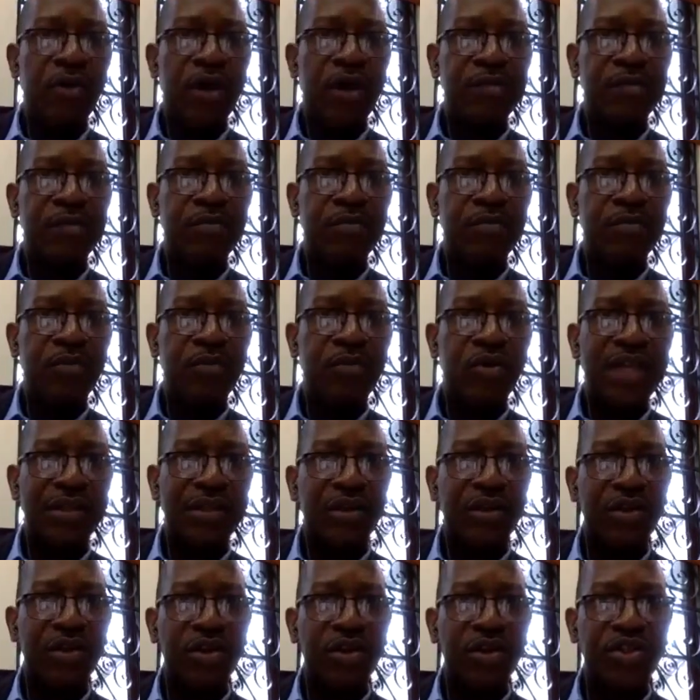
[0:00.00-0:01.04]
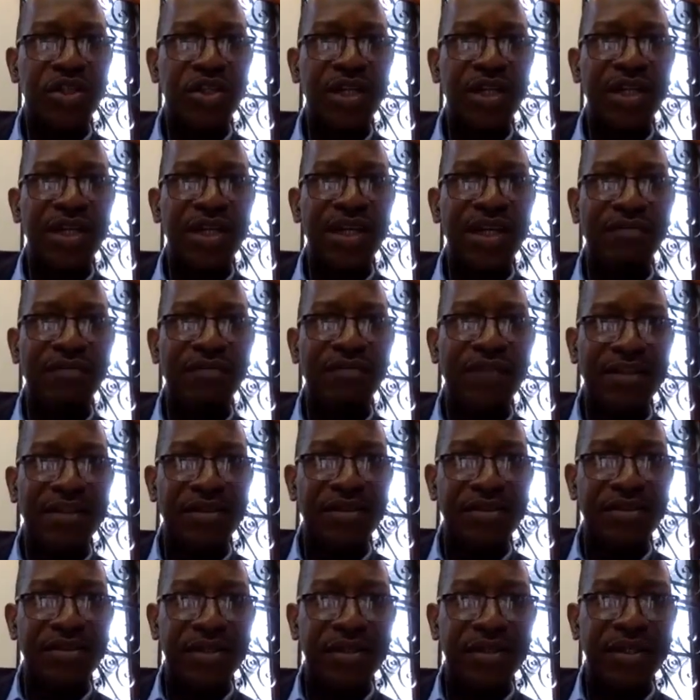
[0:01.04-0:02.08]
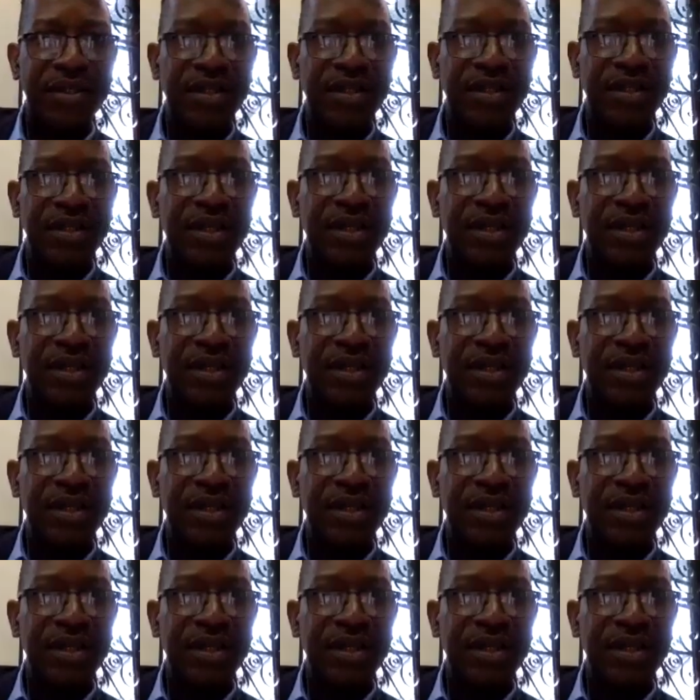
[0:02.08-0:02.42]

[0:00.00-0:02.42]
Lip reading: more and more technologically advanced.